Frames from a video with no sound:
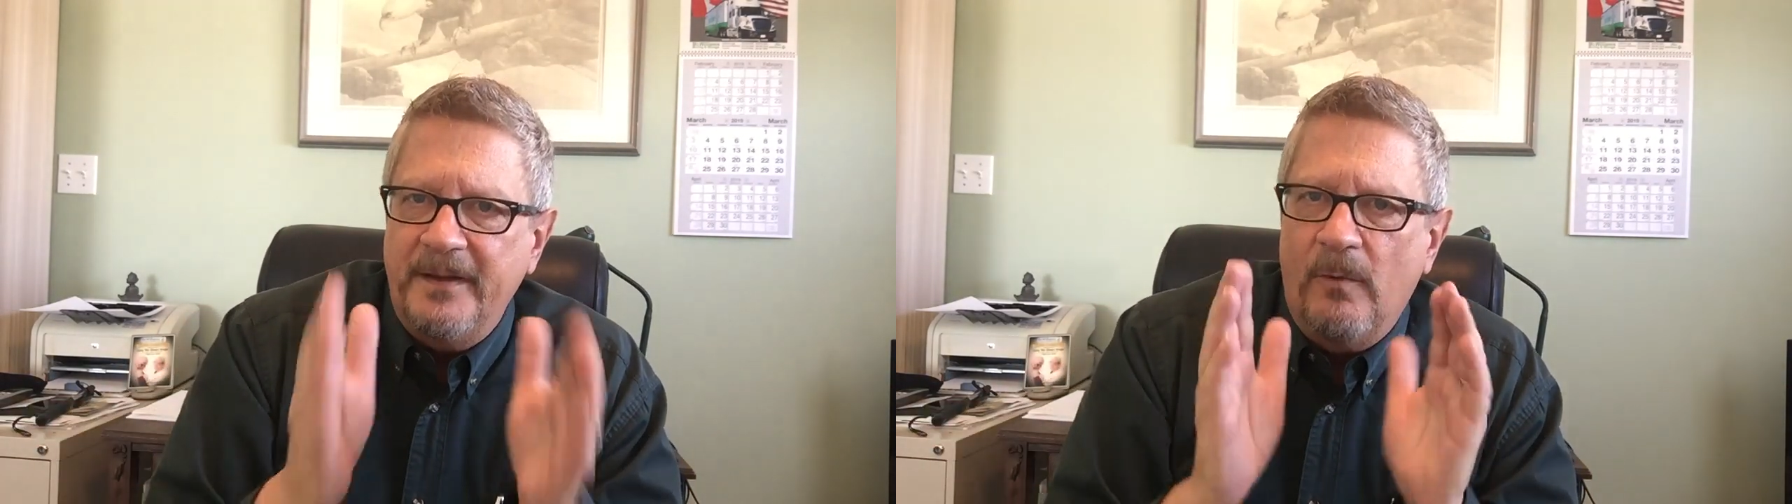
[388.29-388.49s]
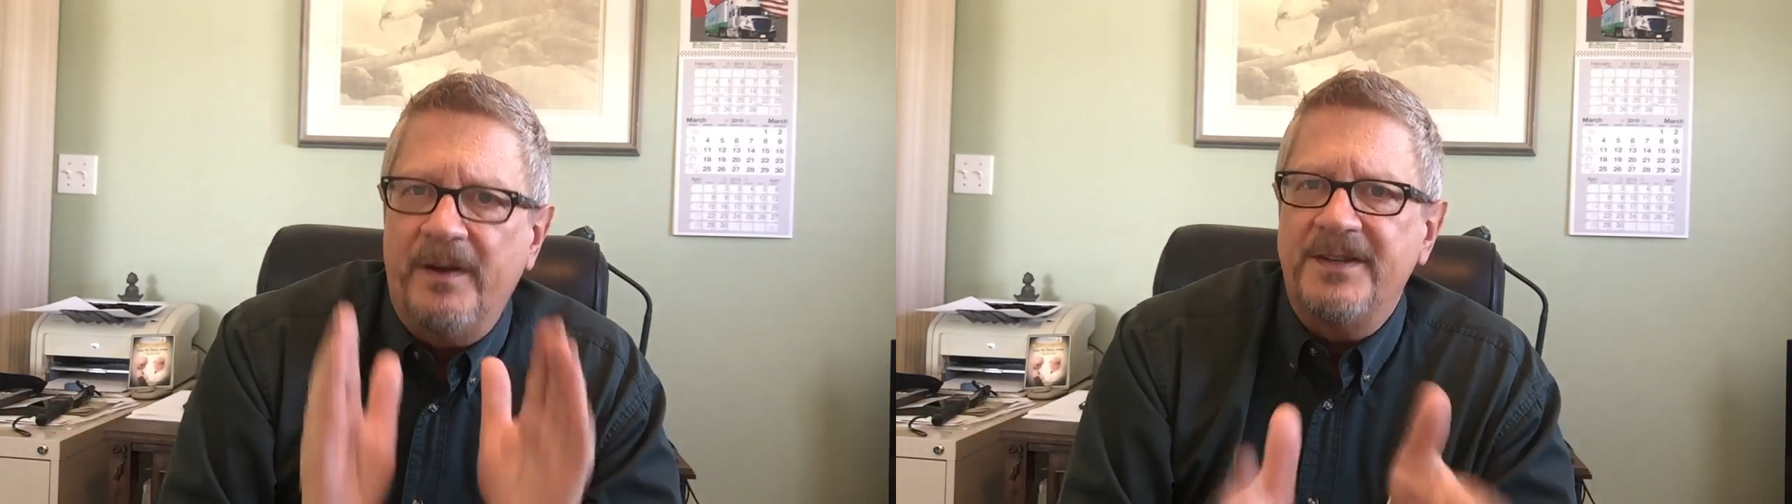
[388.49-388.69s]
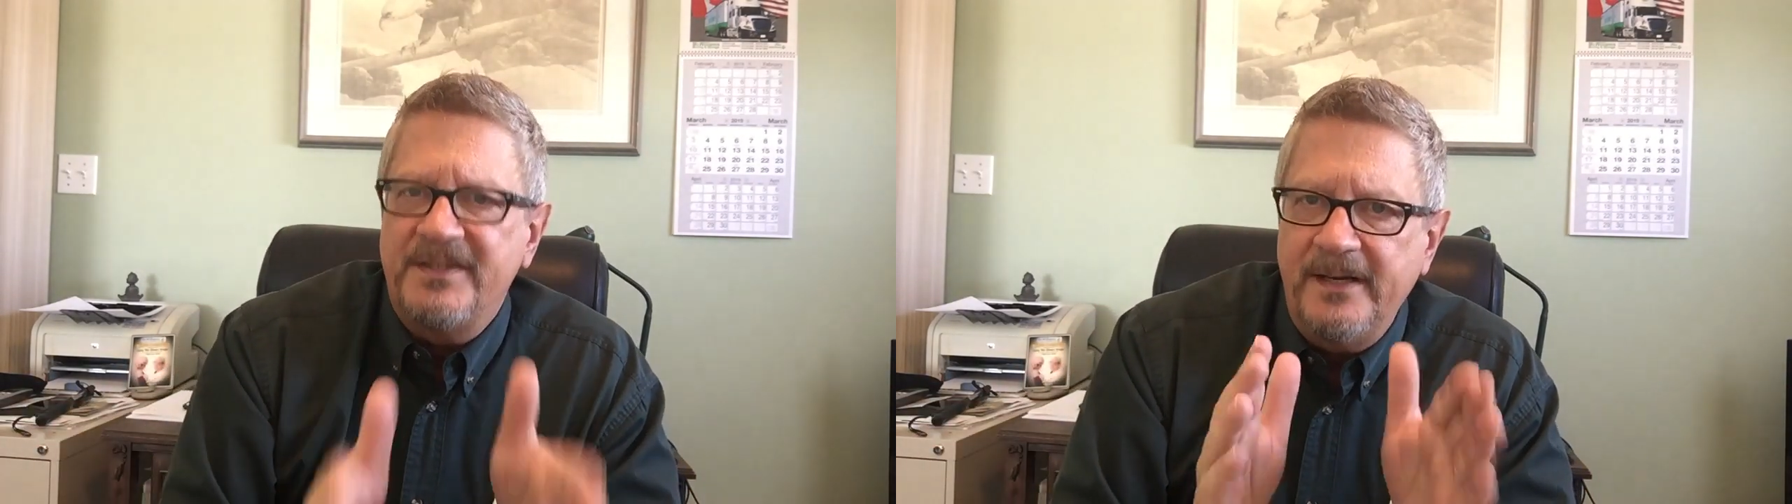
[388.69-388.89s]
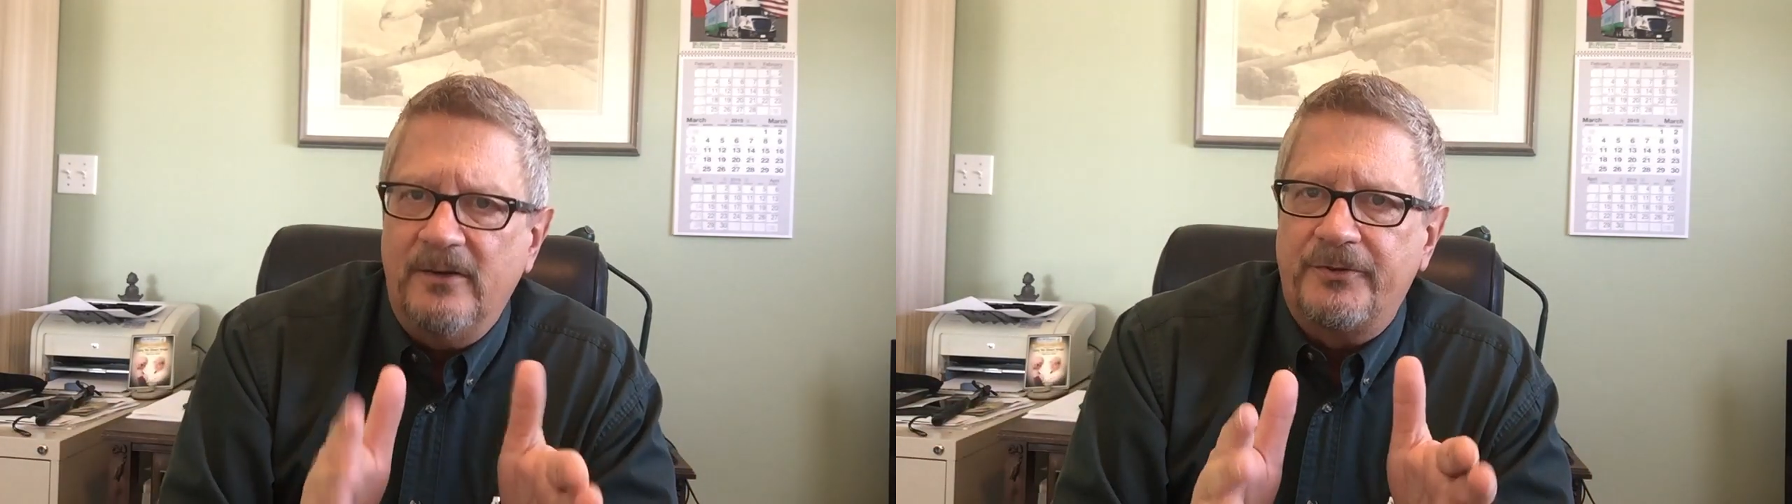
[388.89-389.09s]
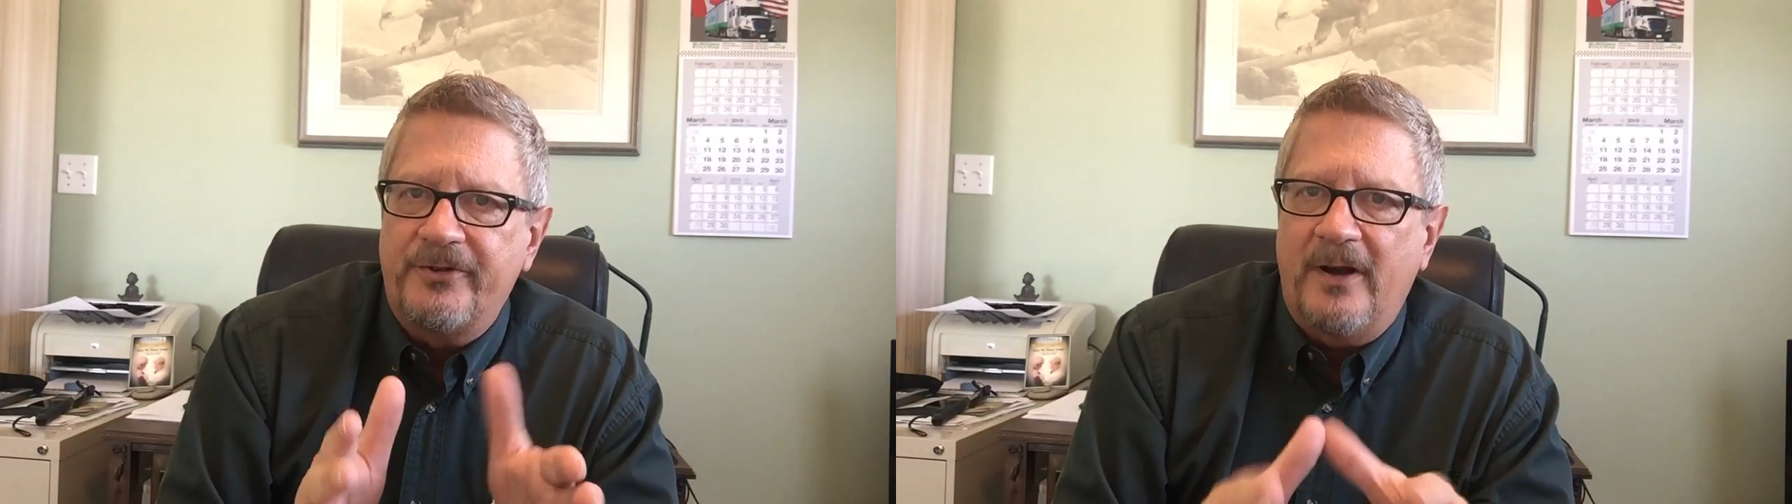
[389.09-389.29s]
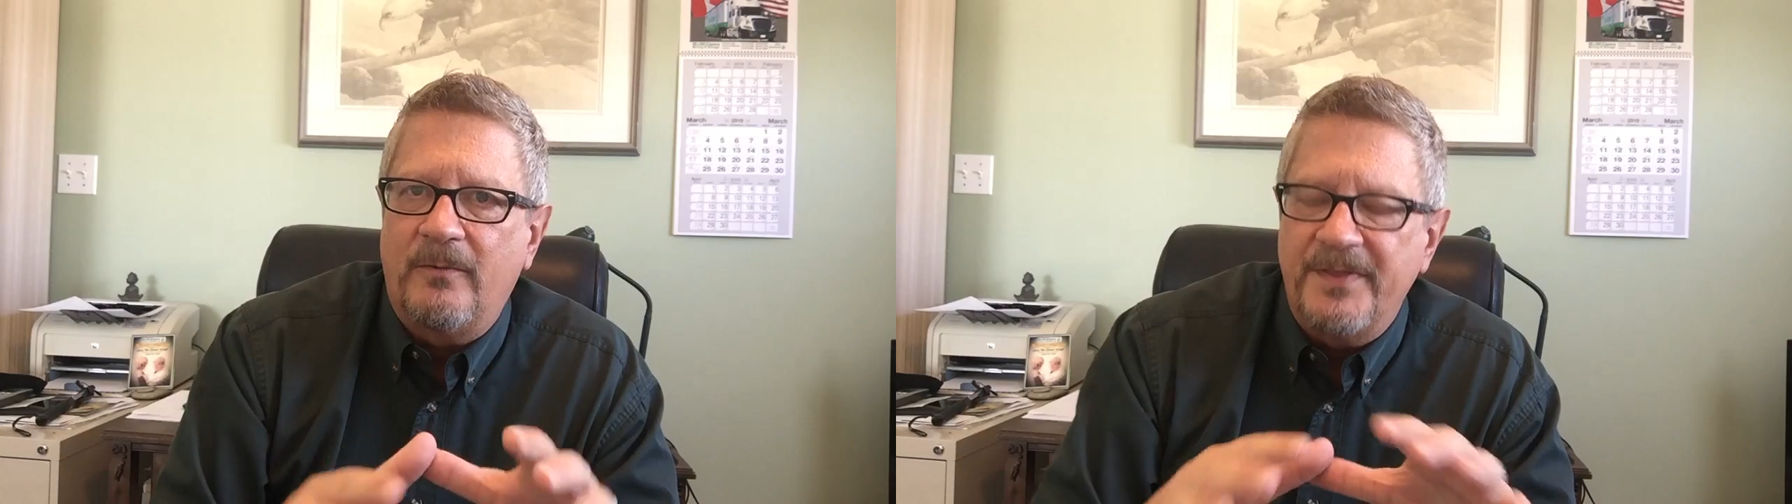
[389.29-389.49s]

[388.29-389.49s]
They want a single truck